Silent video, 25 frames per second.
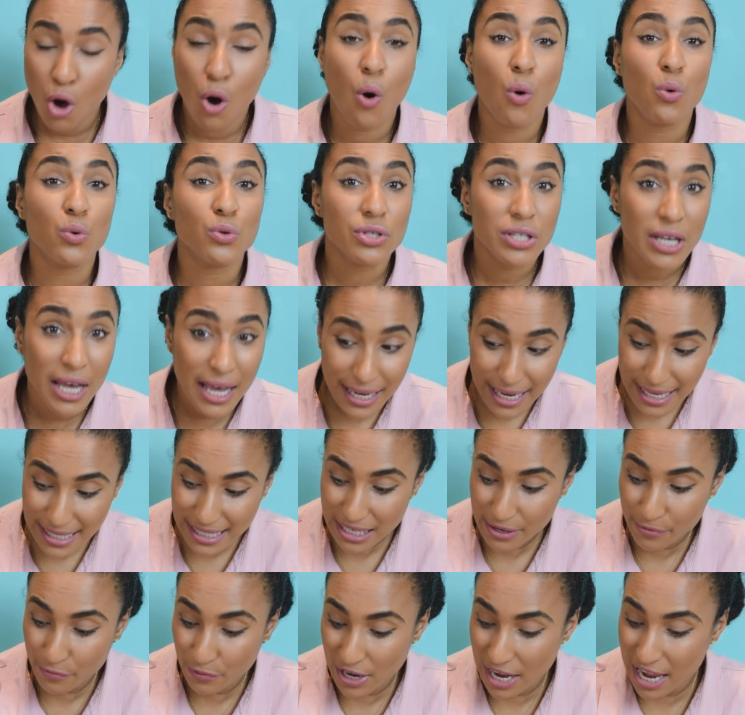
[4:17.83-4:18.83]

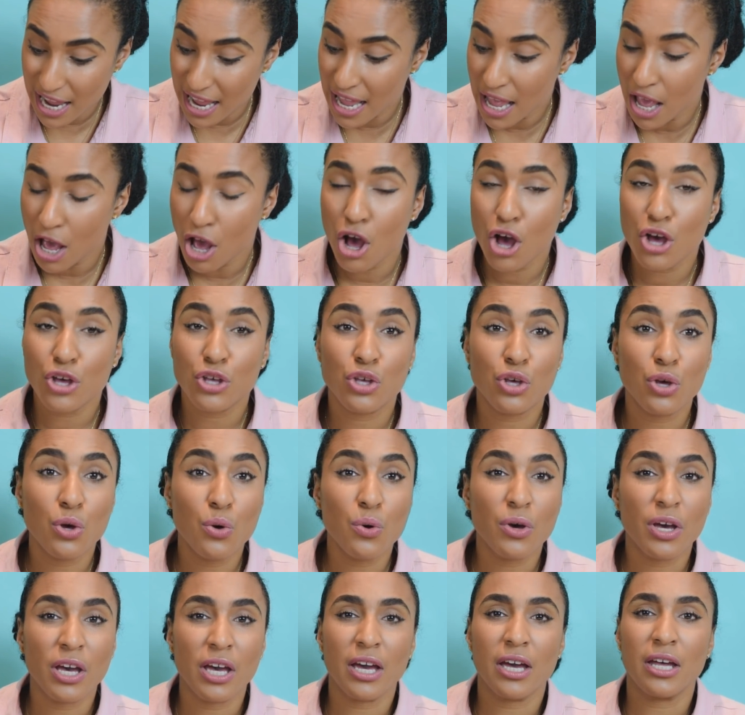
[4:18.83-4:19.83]
Alternatively,
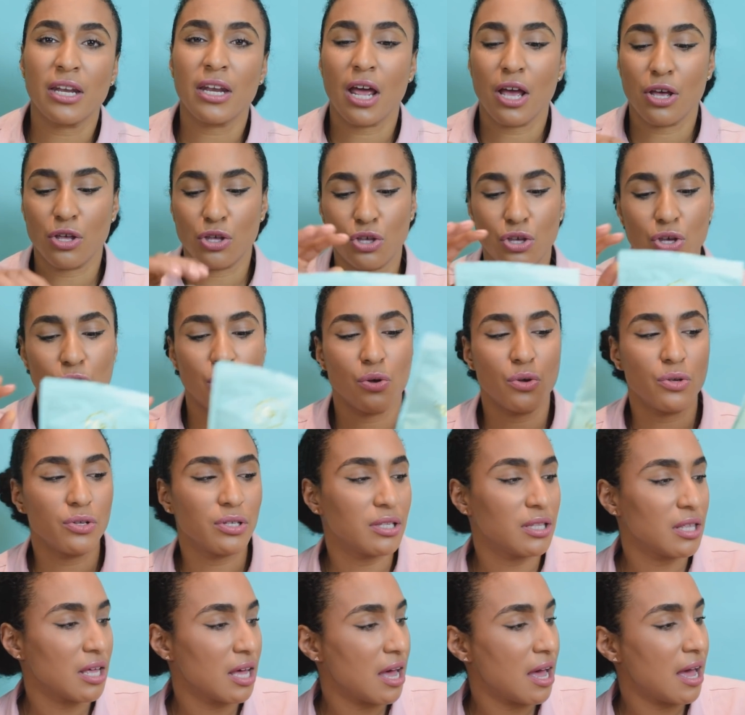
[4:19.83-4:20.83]
you can
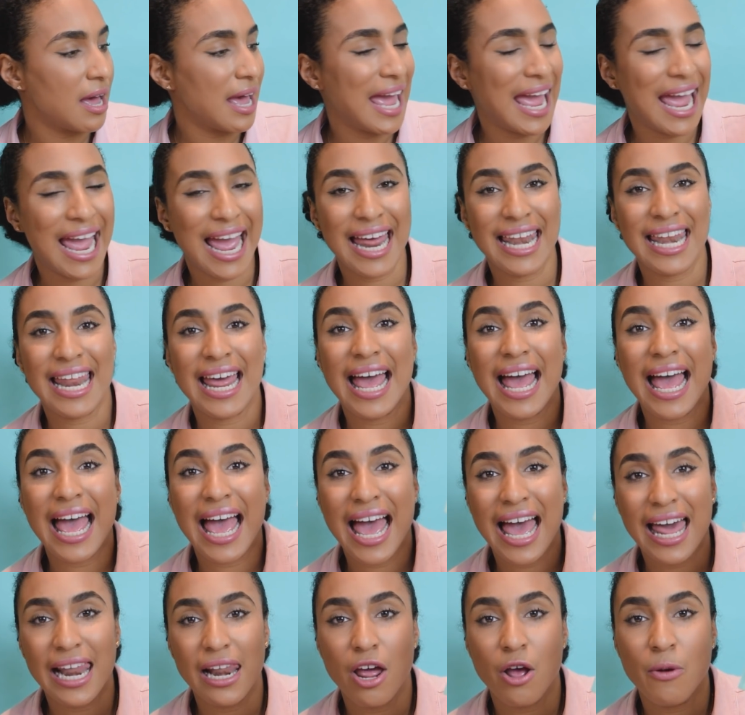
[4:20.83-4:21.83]
use the henna
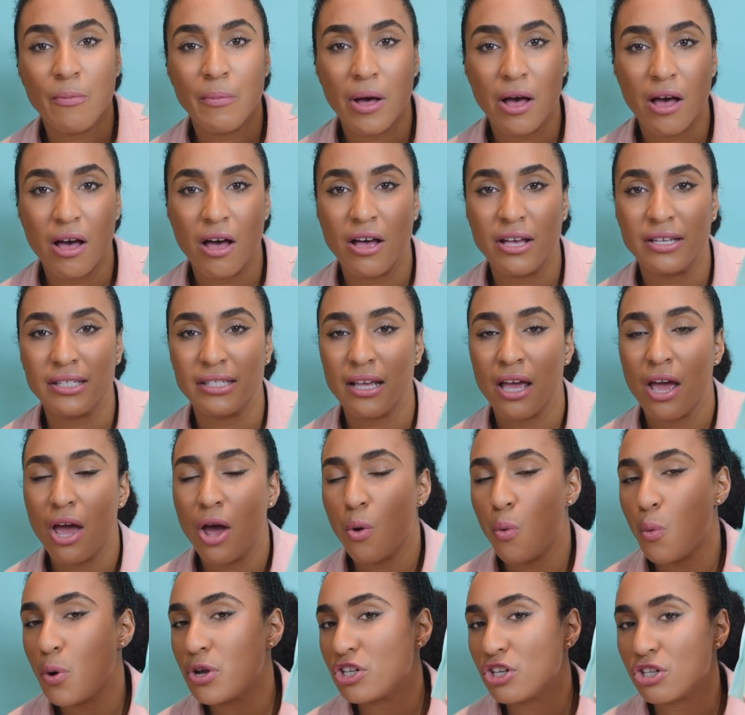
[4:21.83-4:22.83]
aloe mask,
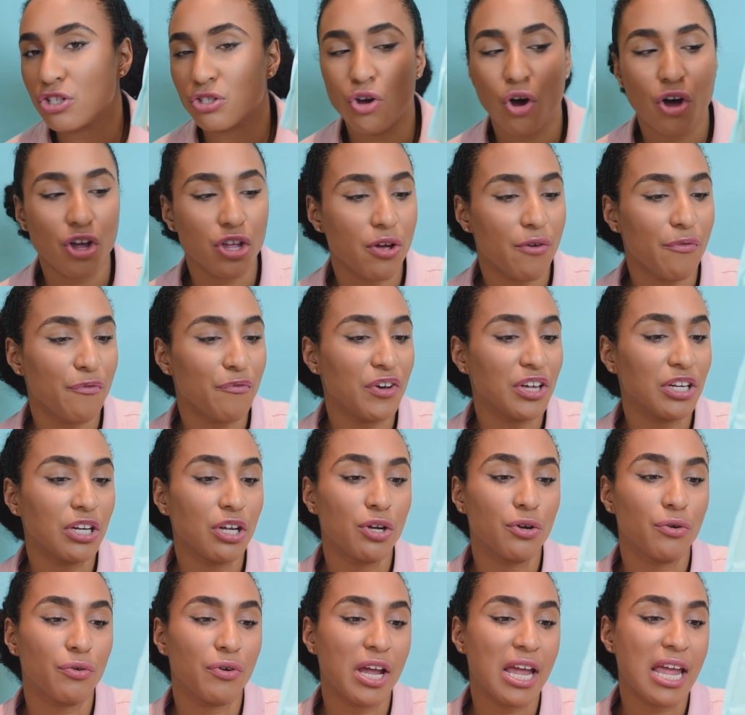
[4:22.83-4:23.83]
which has got your
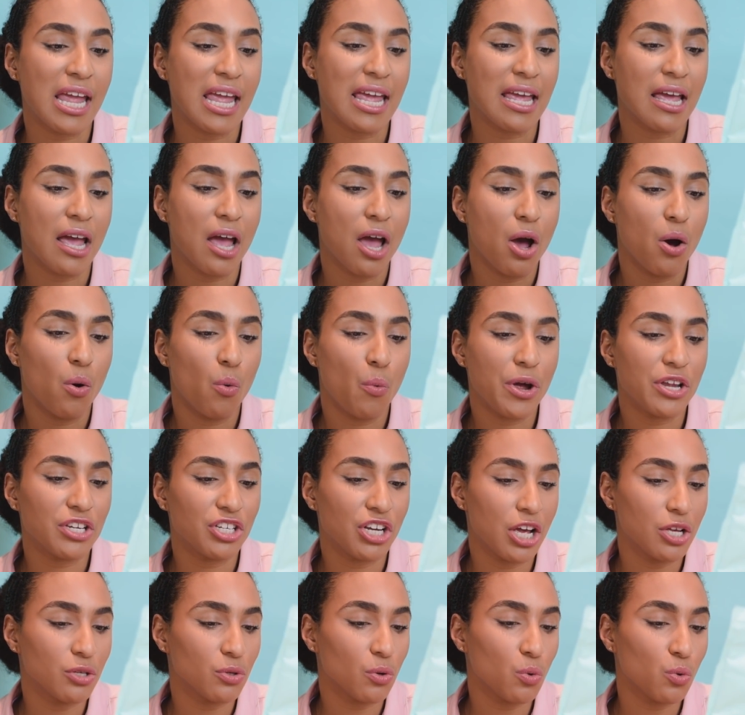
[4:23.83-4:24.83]
fenugreek, which
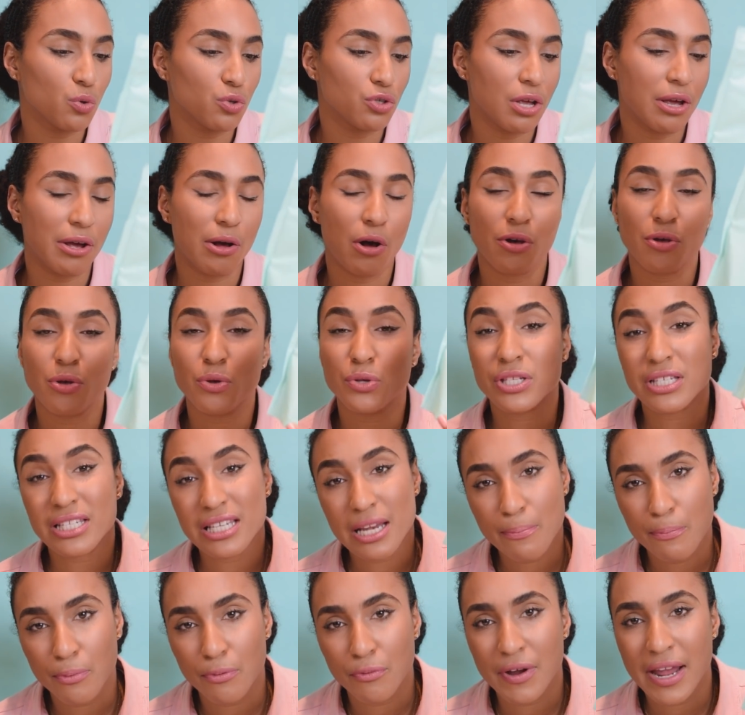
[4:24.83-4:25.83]
has also got your
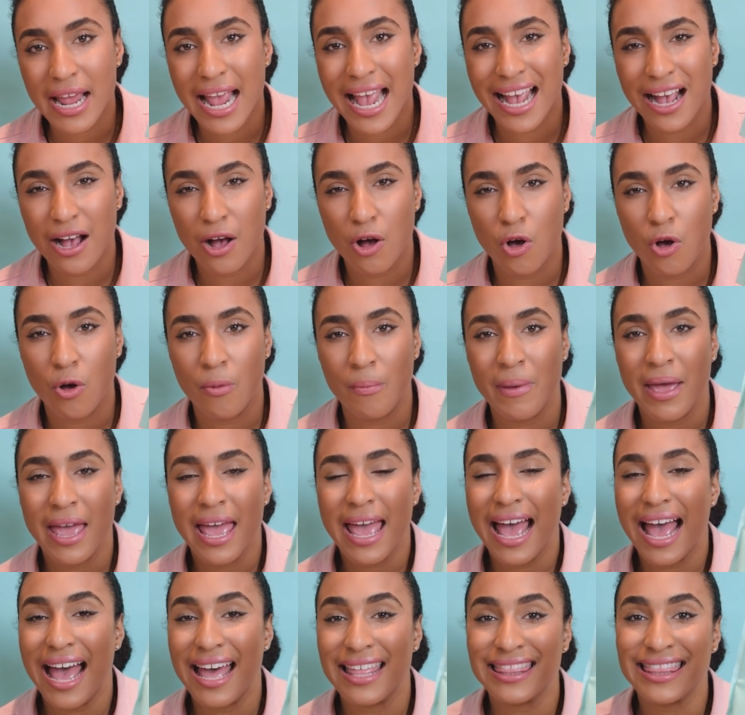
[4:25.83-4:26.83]
slippery elm,
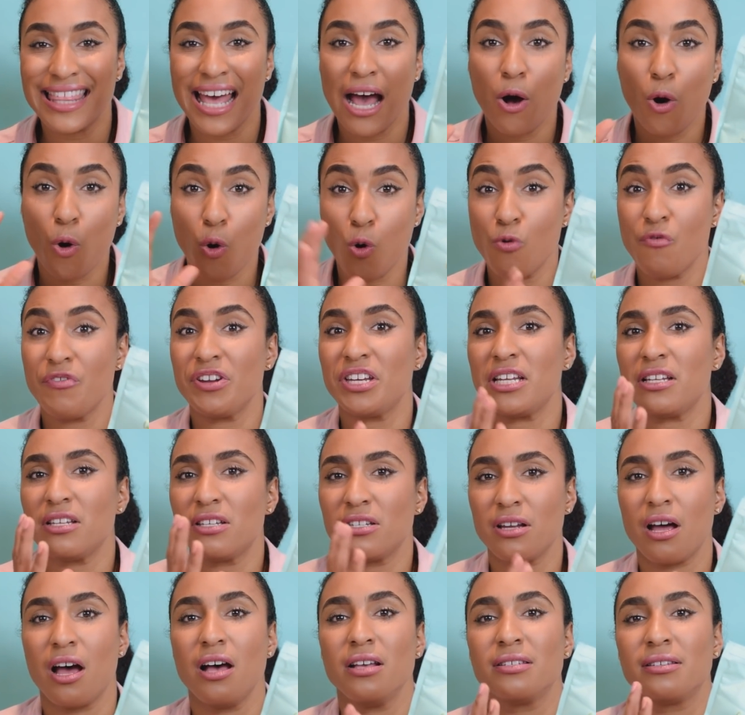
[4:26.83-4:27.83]
and that already
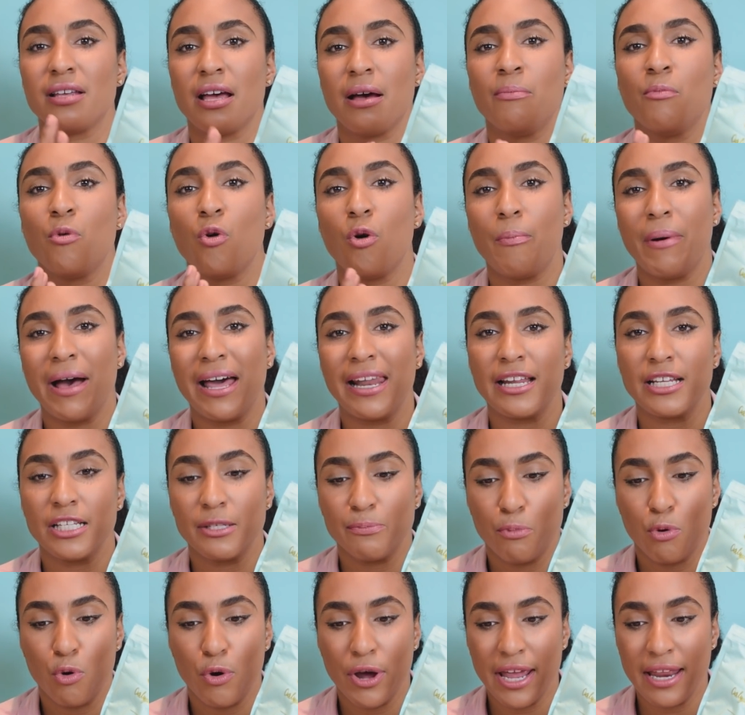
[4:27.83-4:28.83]
starts at a more
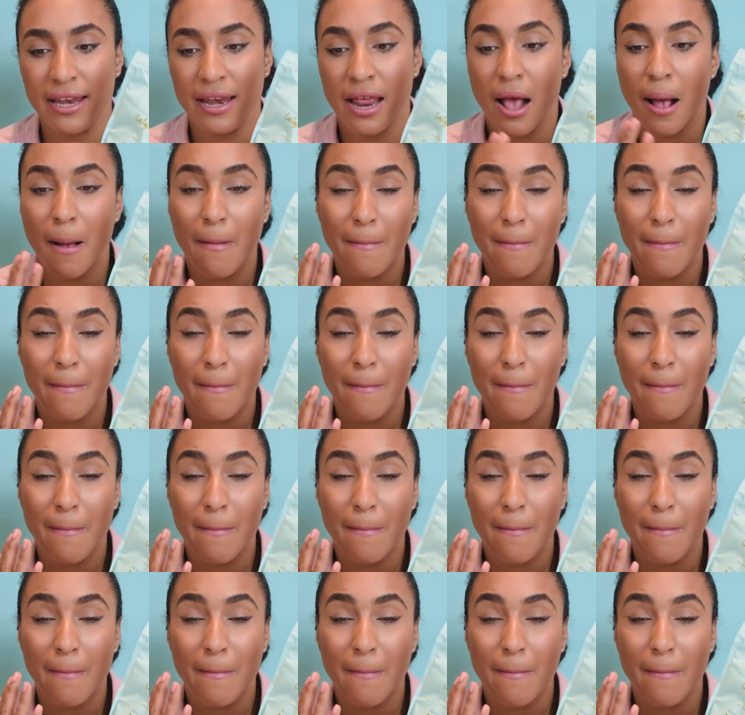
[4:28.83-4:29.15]
balanced point,